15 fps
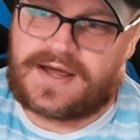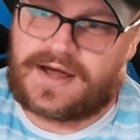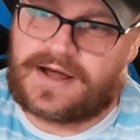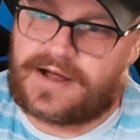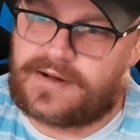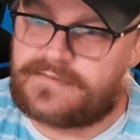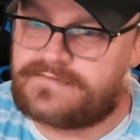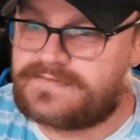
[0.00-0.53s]

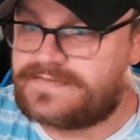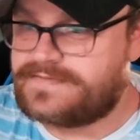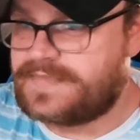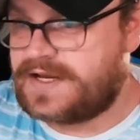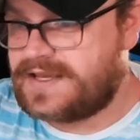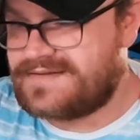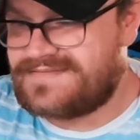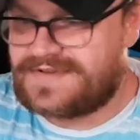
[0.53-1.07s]

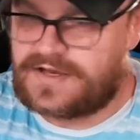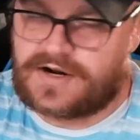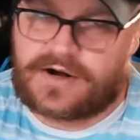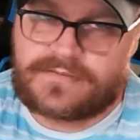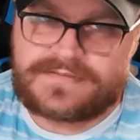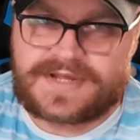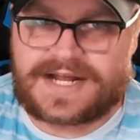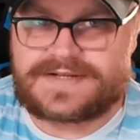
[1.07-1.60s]

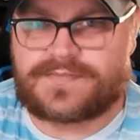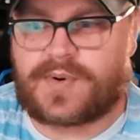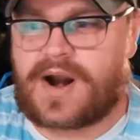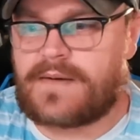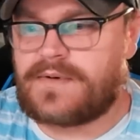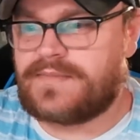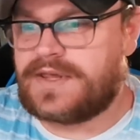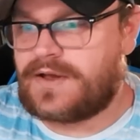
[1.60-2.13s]
That's
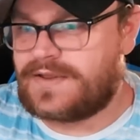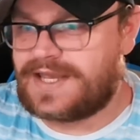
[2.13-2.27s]
probably